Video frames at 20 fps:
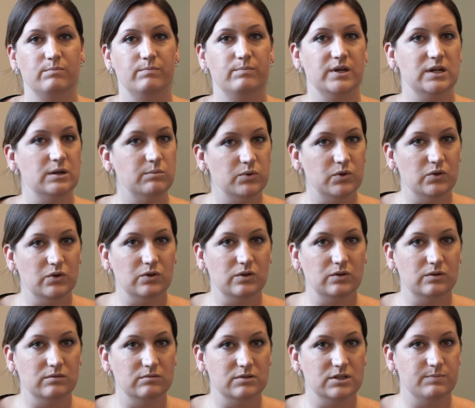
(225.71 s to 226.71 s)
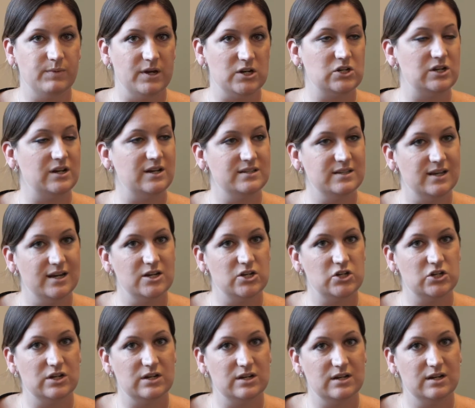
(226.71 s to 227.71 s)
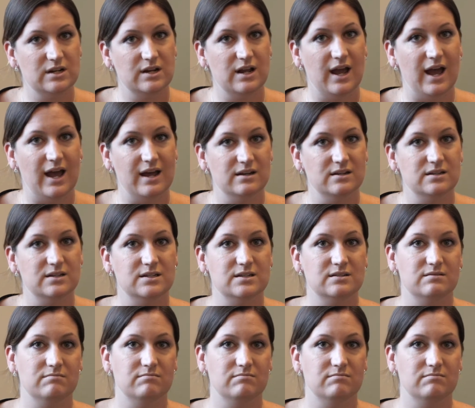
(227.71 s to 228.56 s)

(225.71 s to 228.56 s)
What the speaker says: biddable specialization and